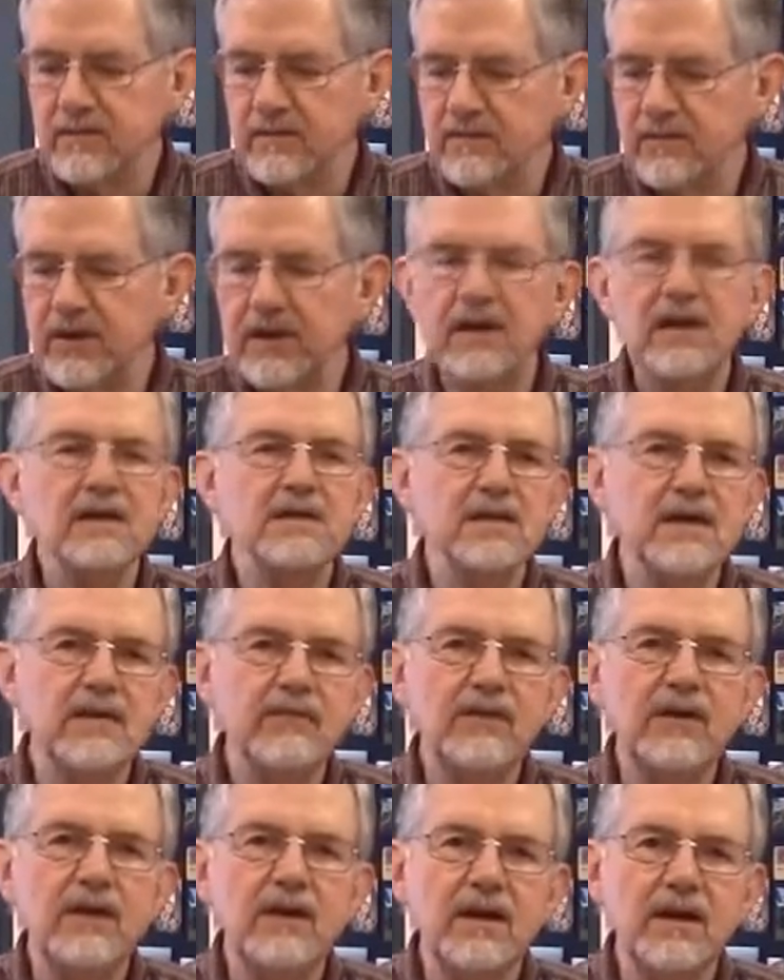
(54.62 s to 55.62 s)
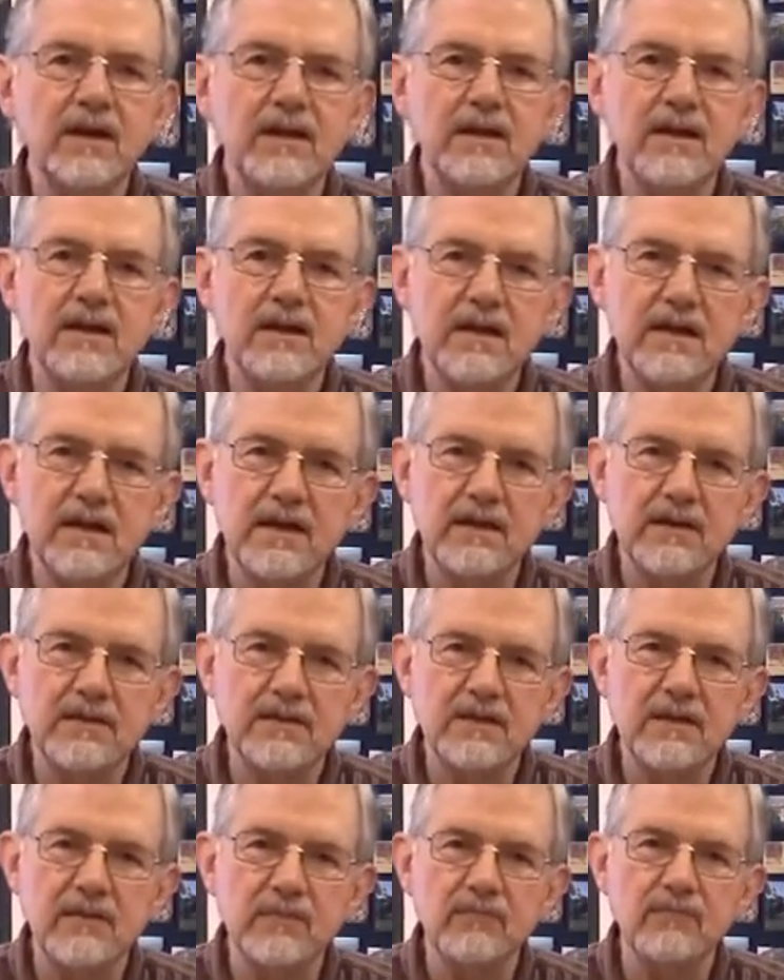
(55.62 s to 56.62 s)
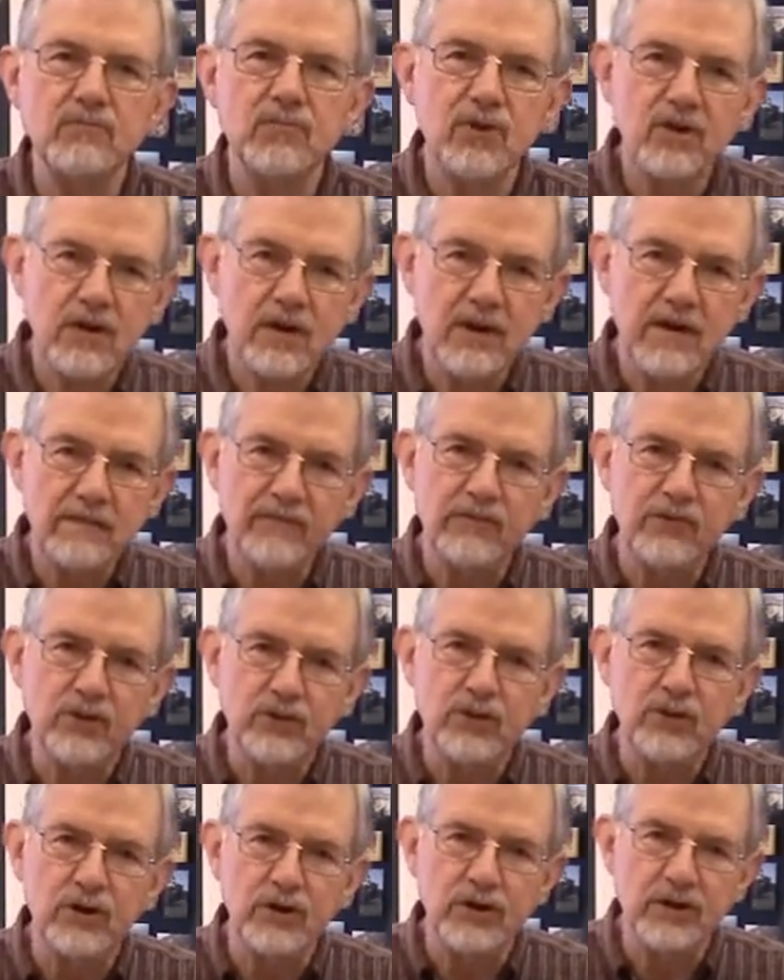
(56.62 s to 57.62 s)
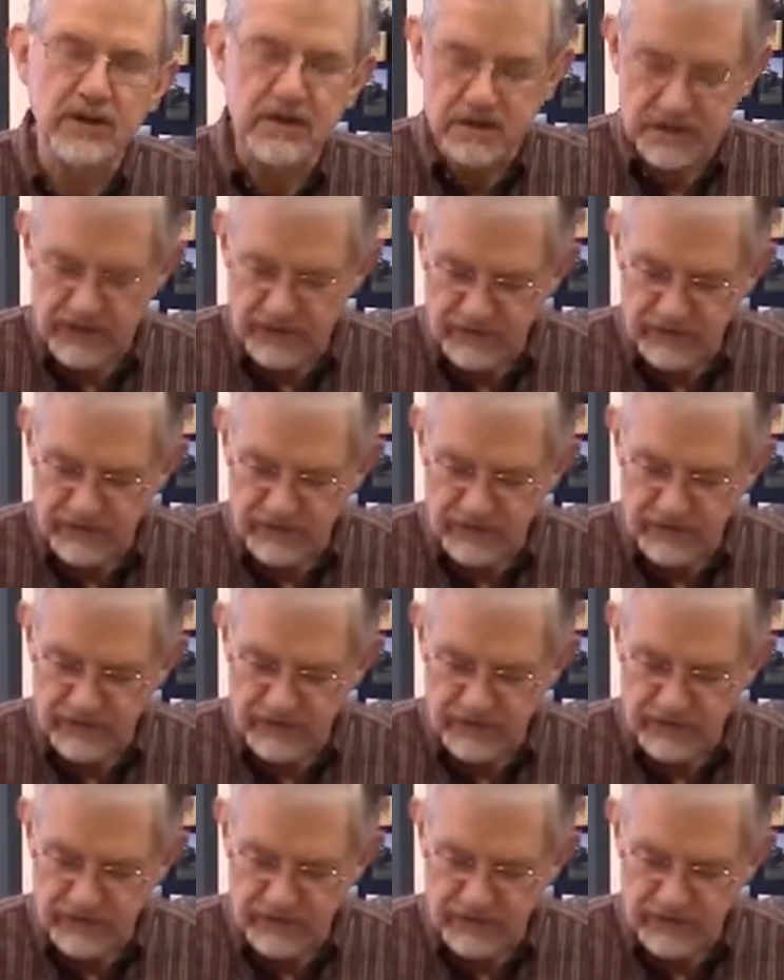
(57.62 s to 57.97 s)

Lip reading: because I felt like they needed some comfort cookies,